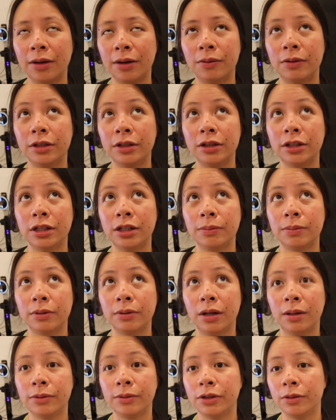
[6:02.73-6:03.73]
want a
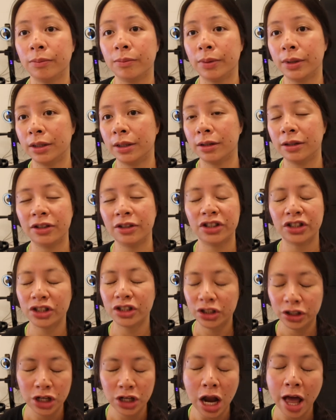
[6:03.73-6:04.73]
cheaper option, but
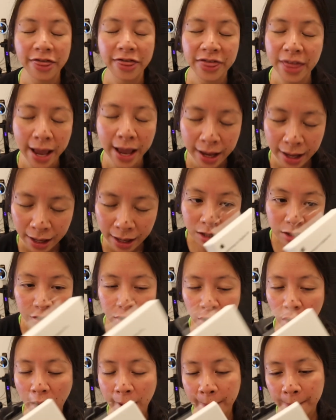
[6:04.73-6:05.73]
there's nothing.
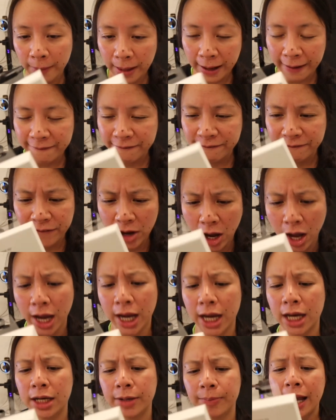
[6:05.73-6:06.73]
So I'm like,
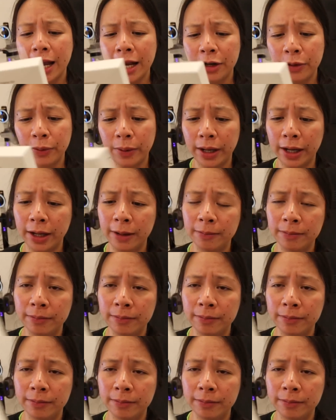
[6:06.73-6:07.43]
fine. Anyway,